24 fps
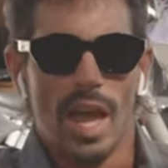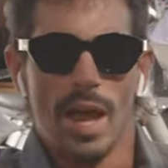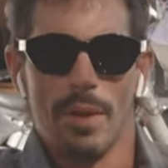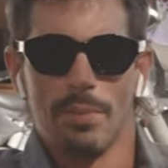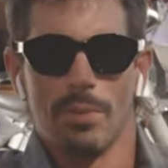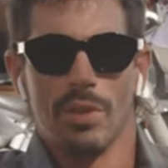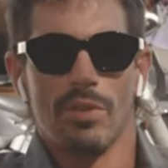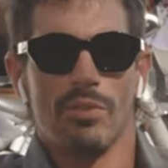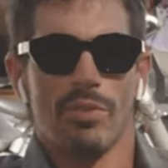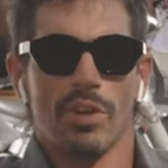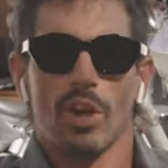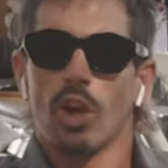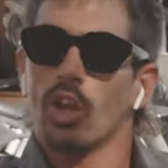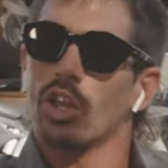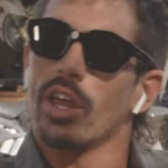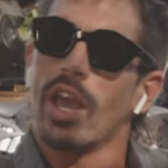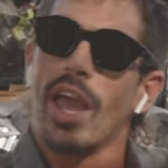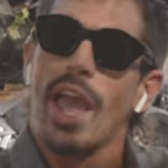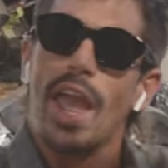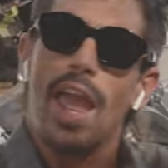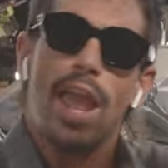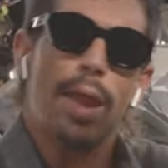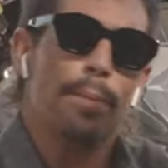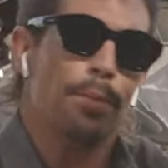I believe they call
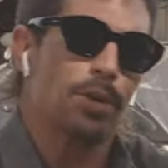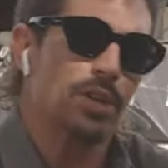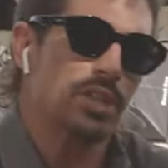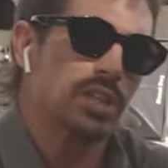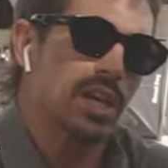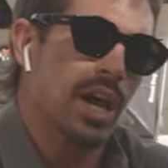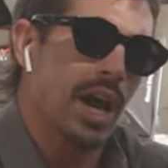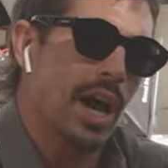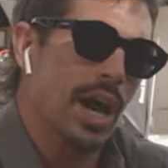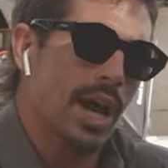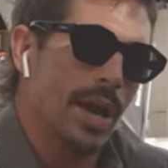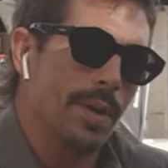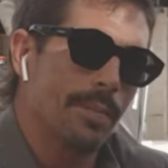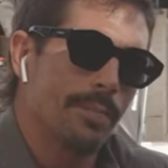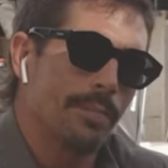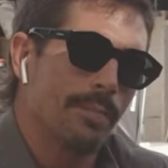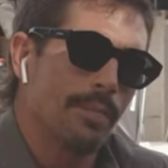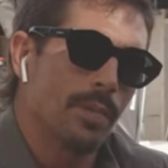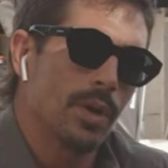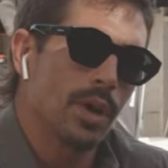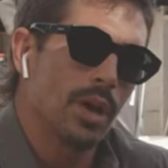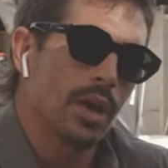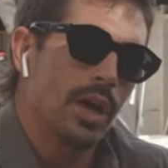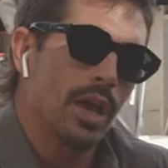it hammer
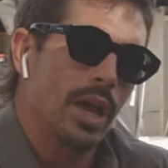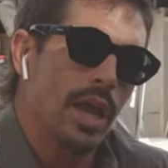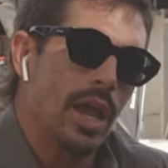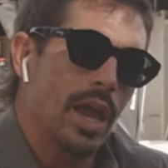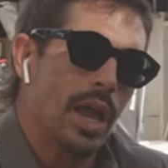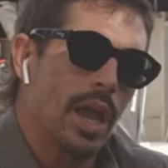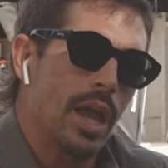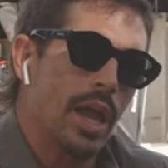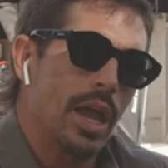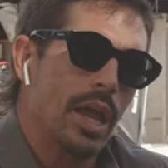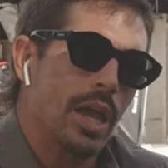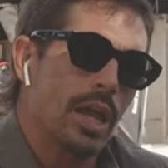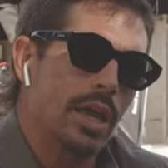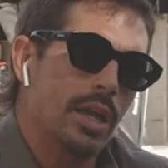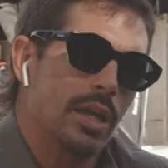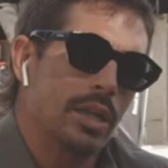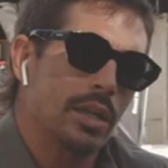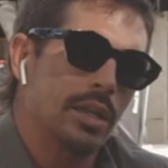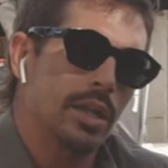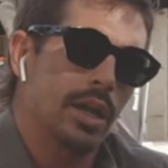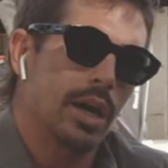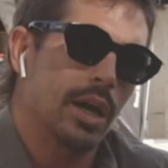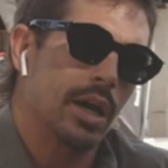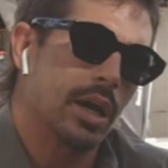time
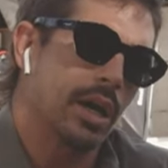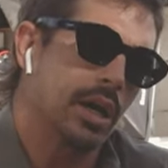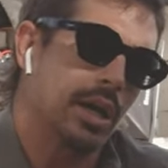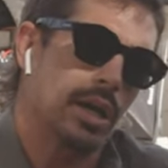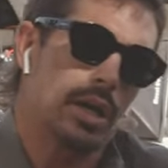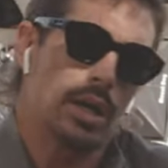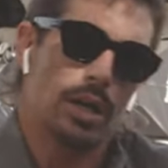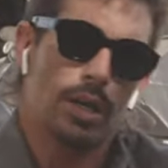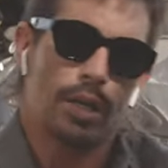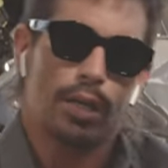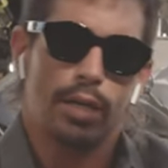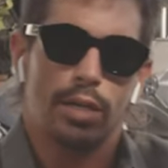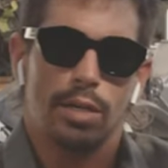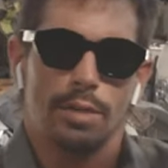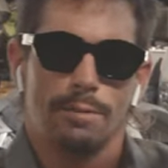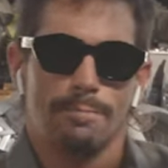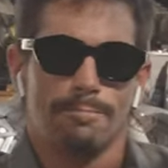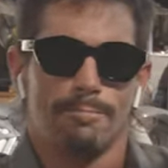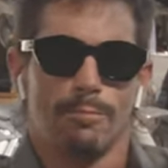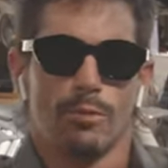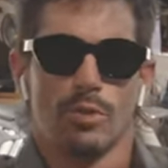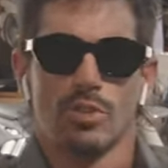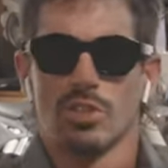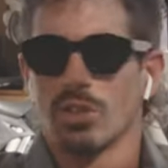and uh,
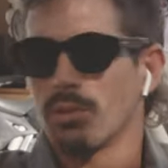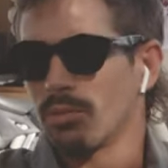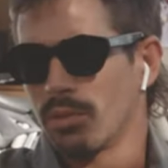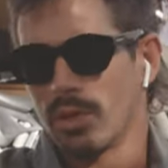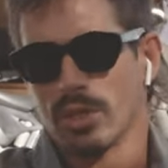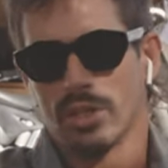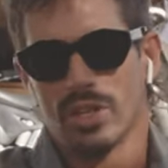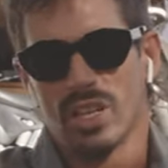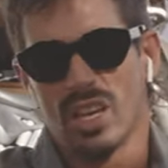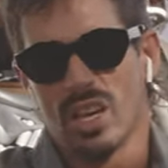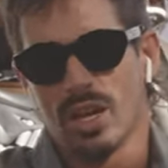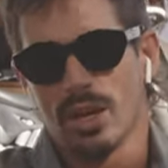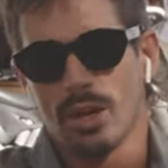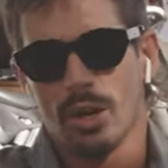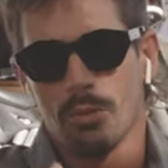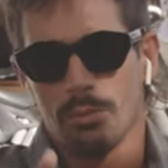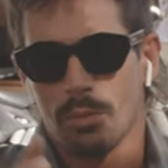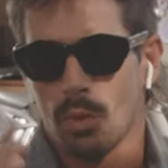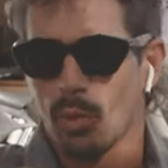or something like that.